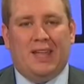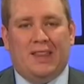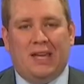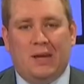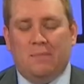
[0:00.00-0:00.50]

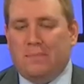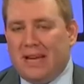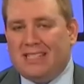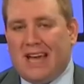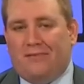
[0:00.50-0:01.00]
the
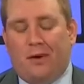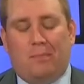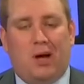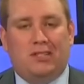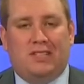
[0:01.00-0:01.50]
Big Ten
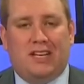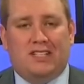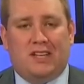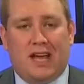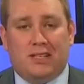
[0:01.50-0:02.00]
football
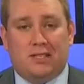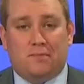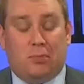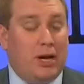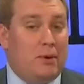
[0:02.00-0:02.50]
season has
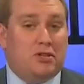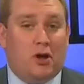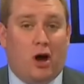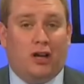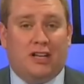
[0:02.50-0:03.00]
pretty much
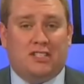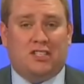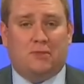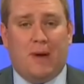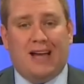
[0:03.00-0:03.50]
gone as
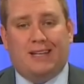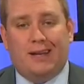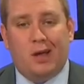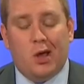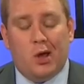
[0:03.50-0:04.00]

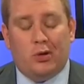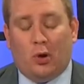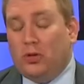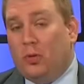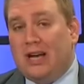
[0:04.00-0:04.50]
expected.
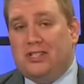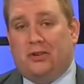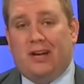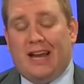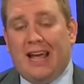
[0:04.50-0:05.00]

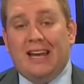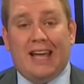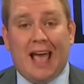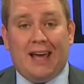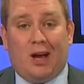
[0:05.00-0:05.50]
Northwestern and
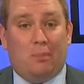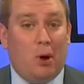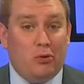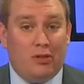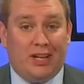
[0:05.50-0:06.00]
Indiana
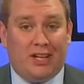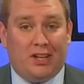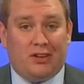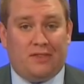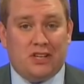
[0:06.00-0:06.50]
both leading
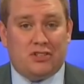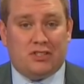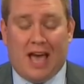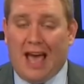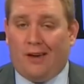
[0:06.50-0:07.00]
their
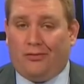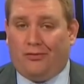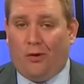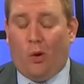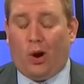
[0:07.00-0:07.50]
divisions at
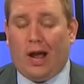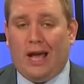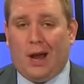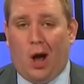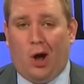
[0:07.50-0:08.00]
4
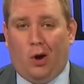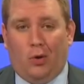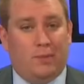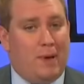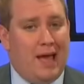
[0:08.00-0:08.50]
and 0,
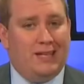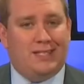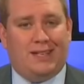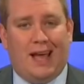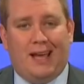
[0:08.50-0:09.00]
with Penn
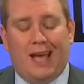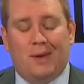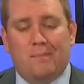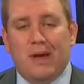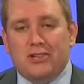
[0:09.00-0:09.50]
State
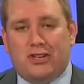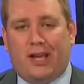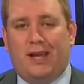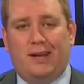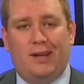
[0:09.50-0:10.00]
and
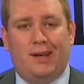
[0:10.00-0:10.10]
Michigan